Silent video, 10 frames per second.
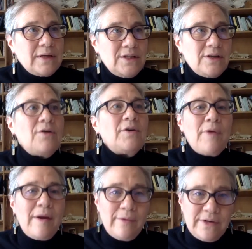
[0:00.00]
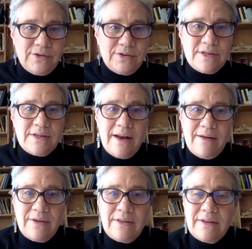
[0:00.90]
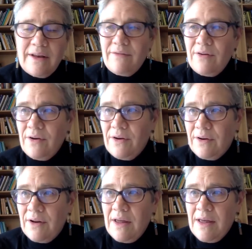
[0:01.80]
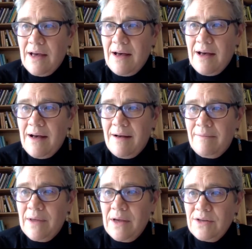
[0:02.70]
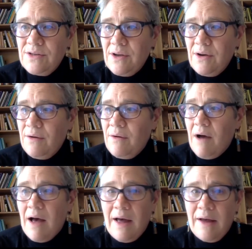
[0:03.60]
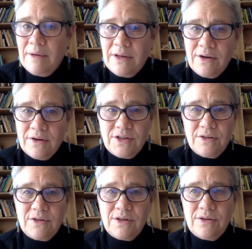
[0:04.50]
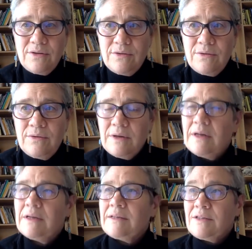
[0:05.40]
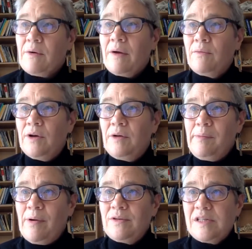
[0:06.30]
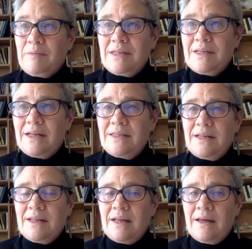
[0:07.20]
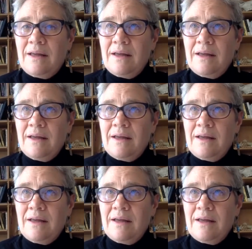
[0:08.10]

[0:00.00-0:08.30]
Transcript: to go to primary sources on everything that I've heard. Um, so I would encourage you to. Uh, so I will be posting my slides to the